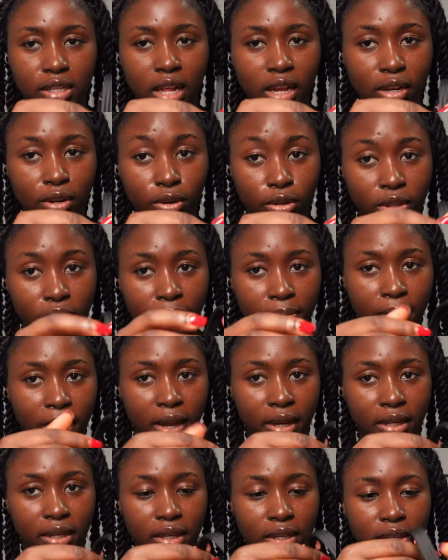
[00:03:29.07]
like nothing
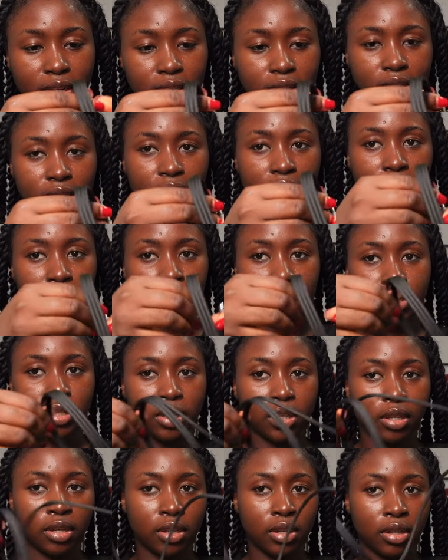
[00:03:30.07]
binding it. Can you
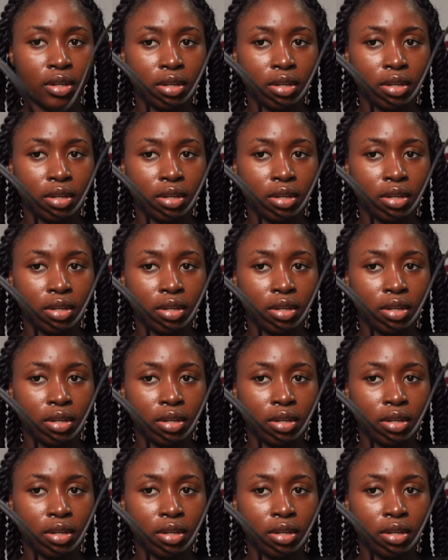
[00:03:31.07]
see?